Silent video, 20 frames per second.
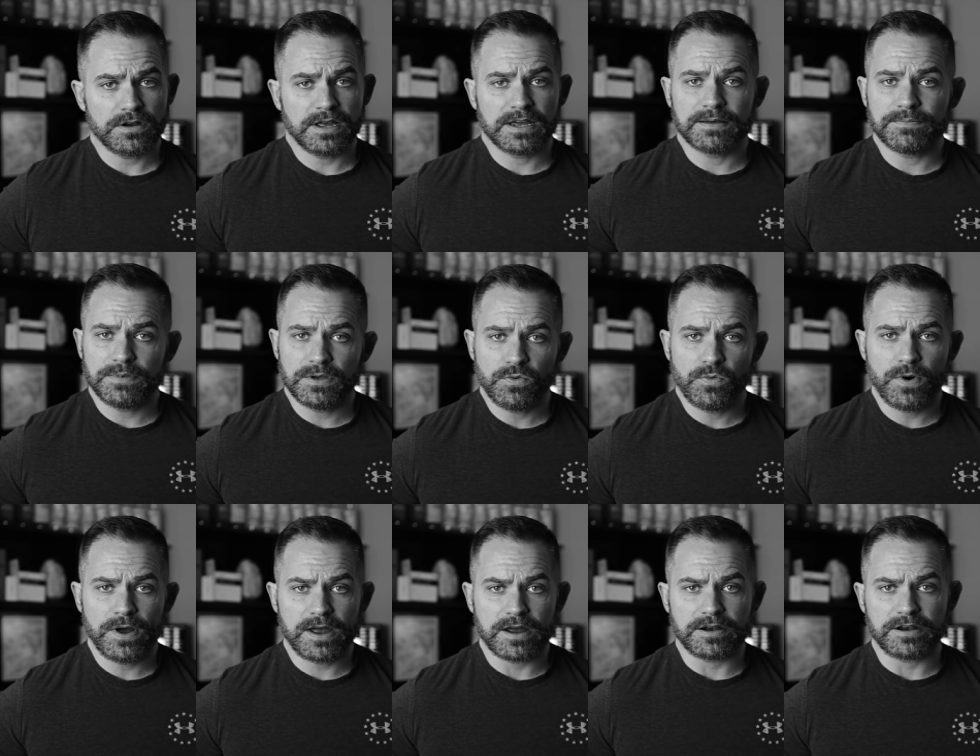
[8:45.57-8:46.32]
It can be
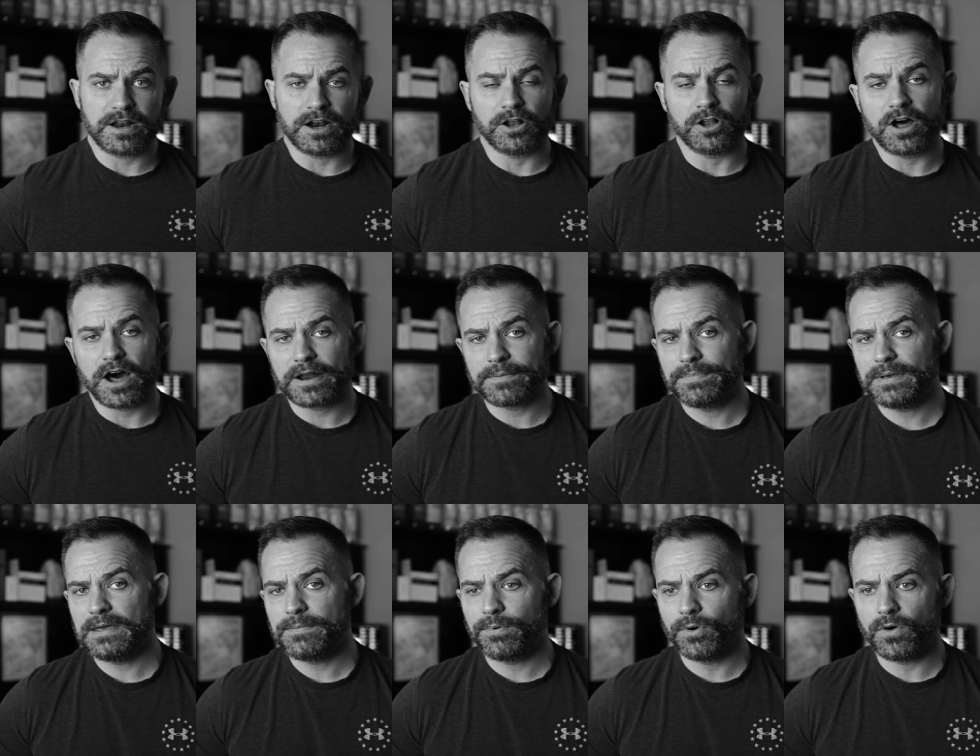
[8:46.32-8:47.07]
weird. And a lot of
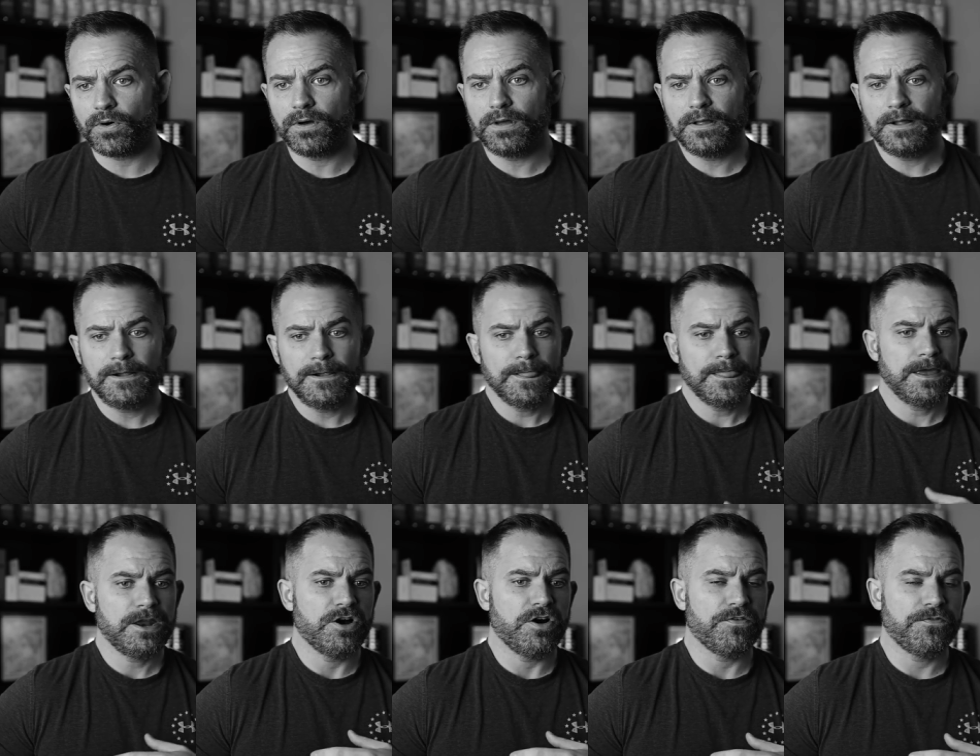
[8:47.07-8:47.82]
people,
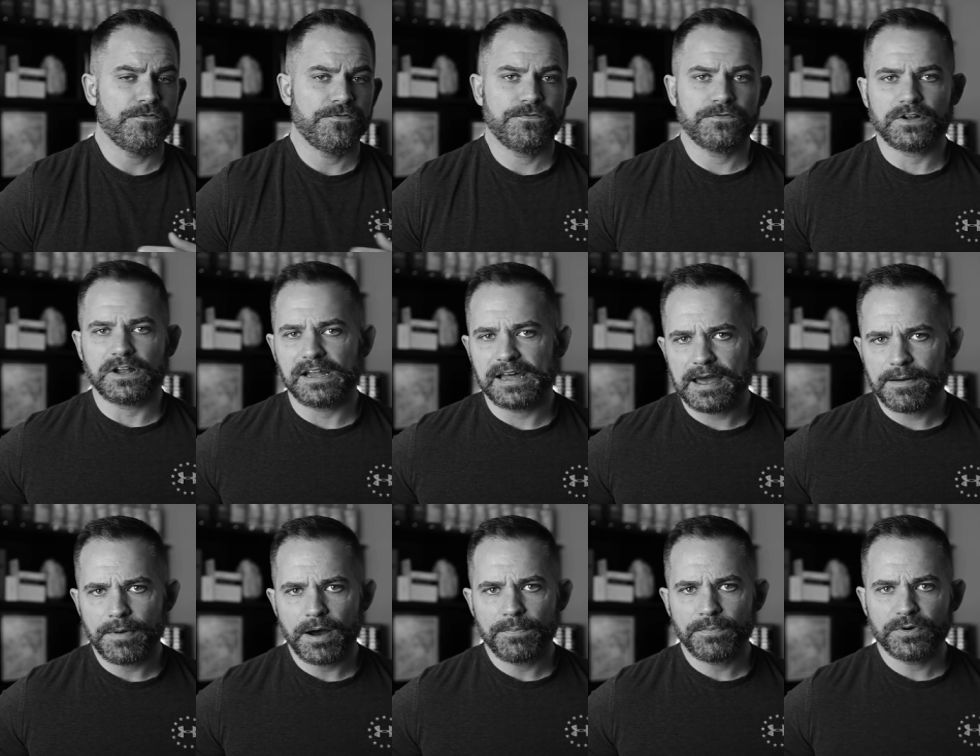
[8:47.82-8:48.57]
you know,
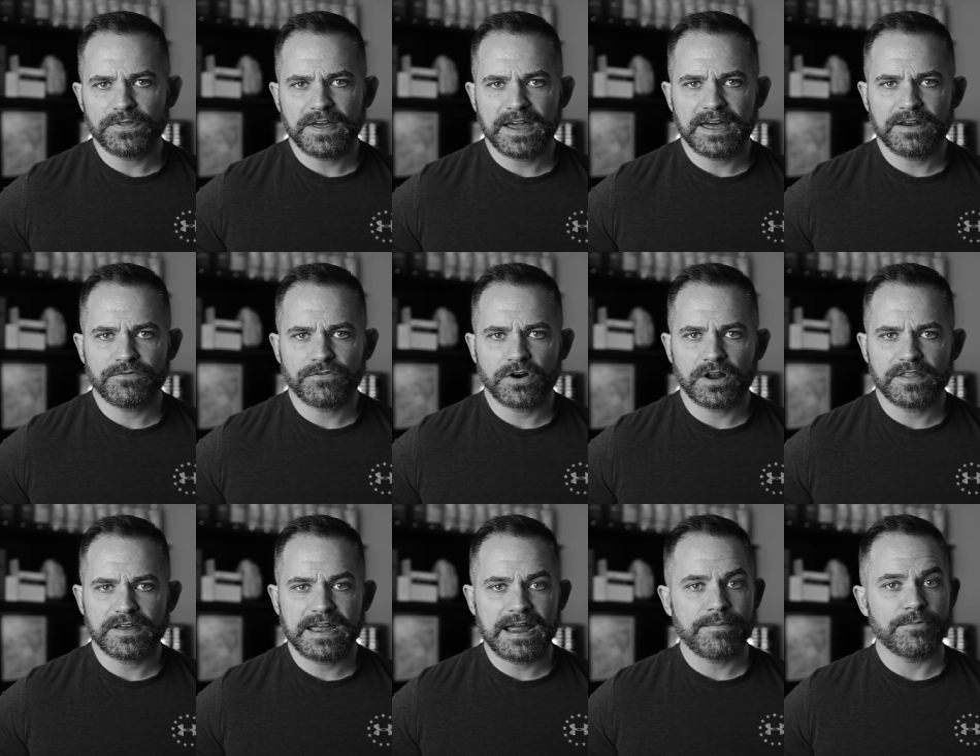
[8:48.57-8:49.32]
clam up when they get in front
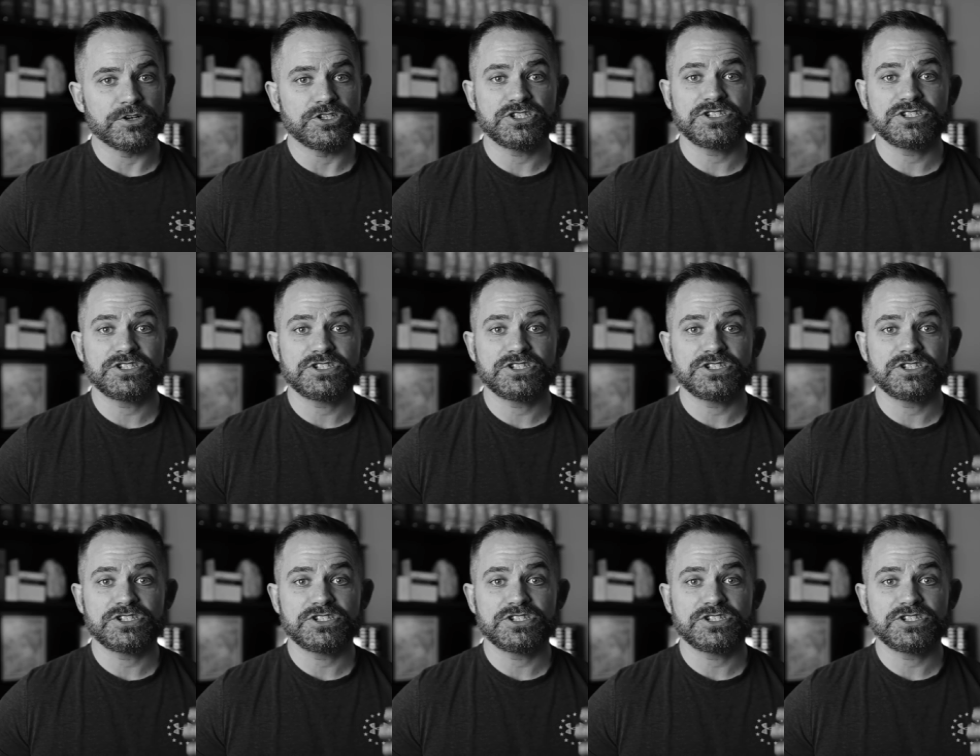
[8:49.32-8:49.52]
of the camera.